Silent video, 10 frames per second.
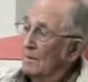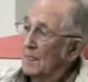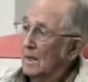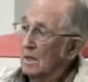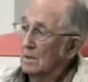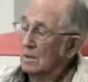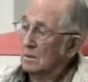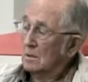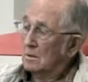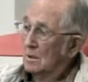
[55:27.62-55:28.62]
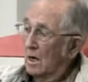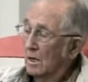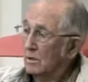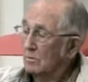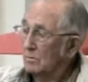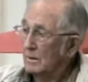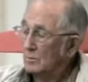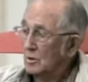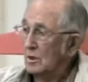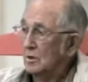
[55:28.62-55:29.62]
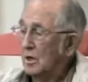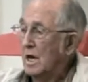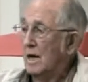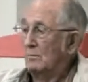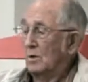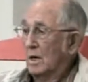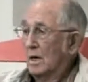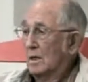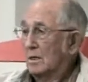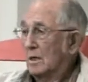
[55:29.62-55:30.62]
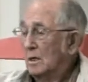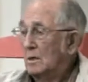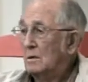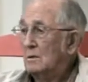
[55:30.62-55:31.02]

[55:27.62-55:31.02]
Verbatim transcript: And uh, I can remember the little camp they had there,